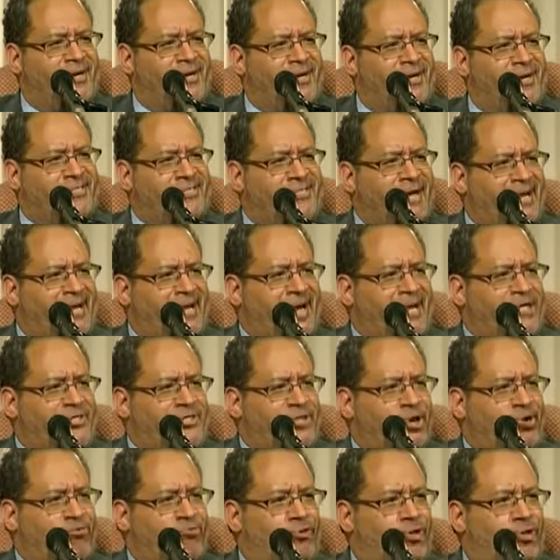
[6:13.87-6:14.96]
It's not like
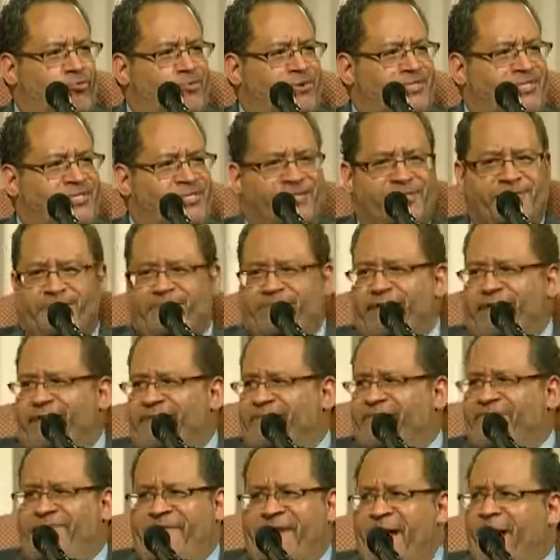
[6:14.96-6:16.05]
Joe Lewis's
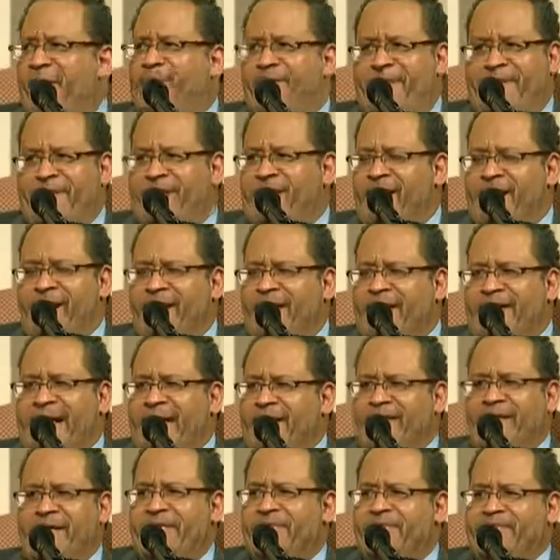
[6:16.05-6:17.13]
family got
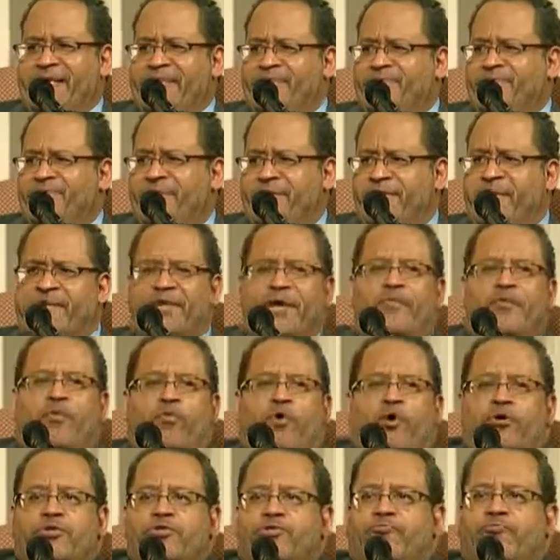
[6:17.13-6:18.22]
an exemption. In other
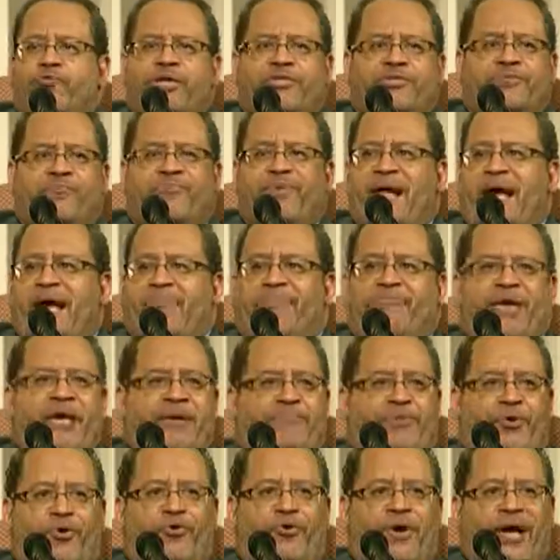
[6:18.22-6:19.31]
words, rich black
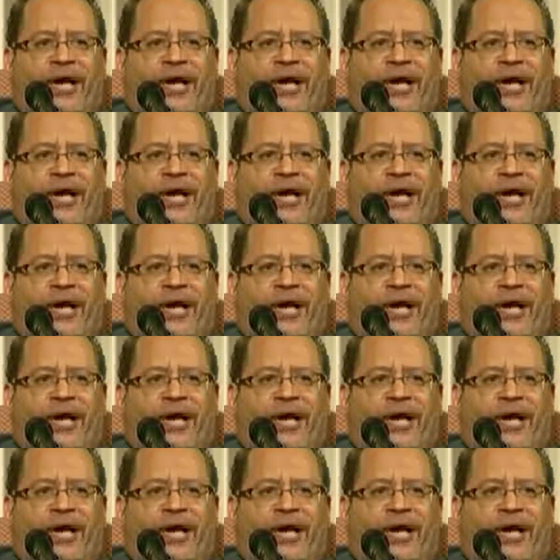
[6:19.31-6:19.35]
people